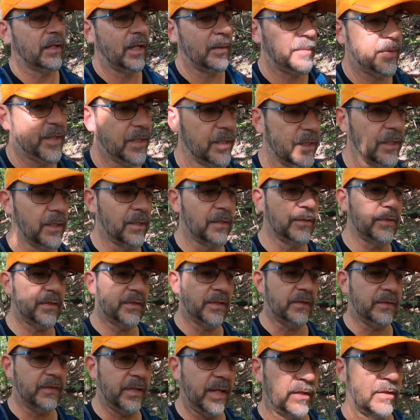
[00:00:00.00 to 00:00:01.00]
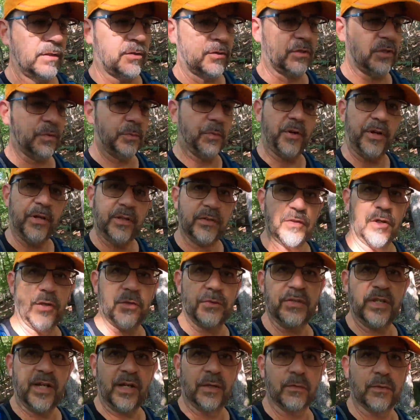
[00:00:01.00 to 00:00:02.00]
up here, Centennial Springs
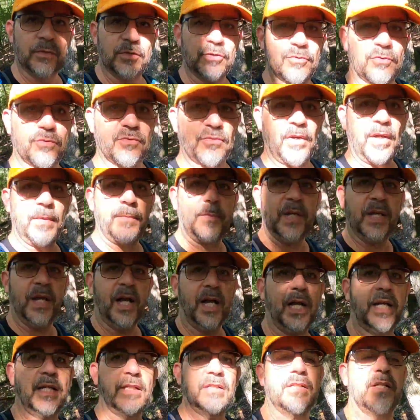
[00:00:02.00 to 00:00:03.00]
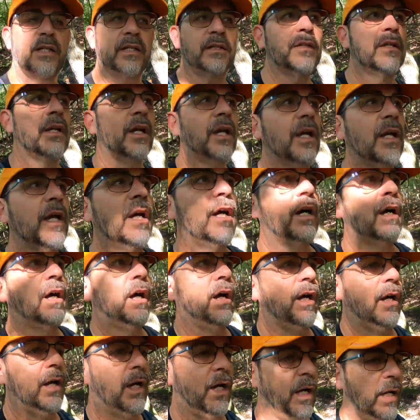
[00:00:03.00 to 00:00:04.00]
Hotel, which was right behind it,
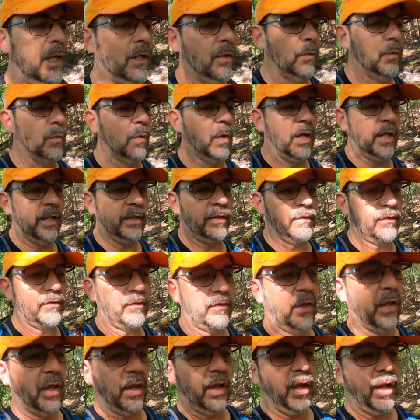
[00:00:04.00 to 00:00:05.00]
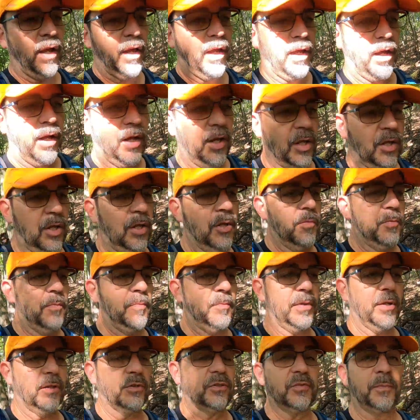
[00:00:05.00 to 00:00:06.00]
was
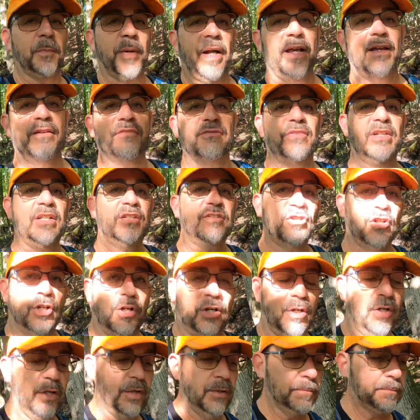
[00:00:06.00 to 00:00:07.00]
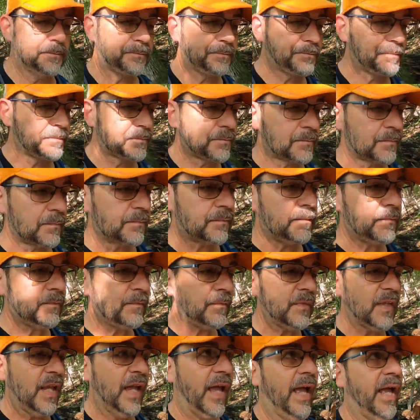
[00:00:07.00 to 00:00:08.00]
built by a vintner,
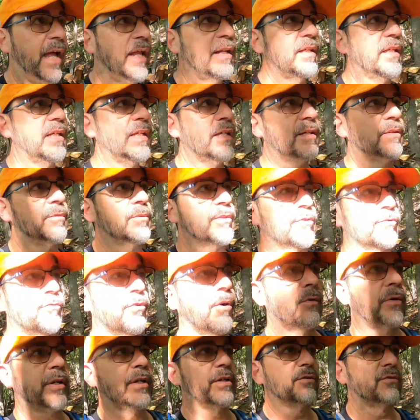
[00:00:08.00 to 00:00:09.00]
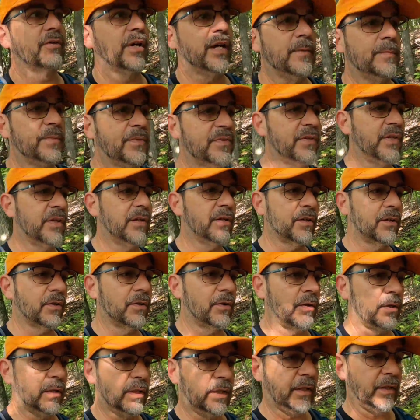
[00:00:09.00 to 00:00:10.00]
and he was growing grapes
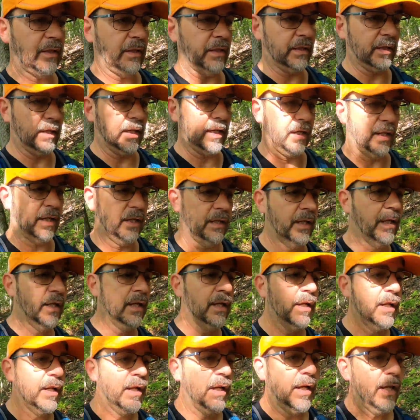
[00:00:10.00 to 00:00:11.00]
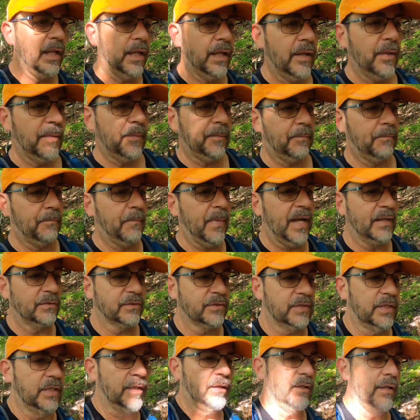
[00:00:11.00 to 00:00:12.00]
here on the
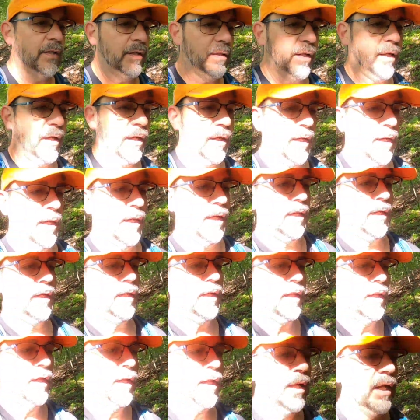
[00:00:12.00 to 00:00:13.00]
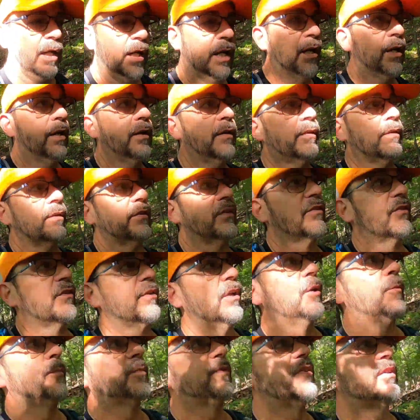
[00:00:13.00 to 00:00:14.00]
mountain. The
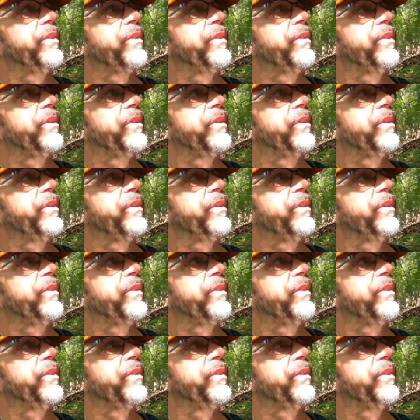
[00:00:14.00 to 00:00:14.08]
slopes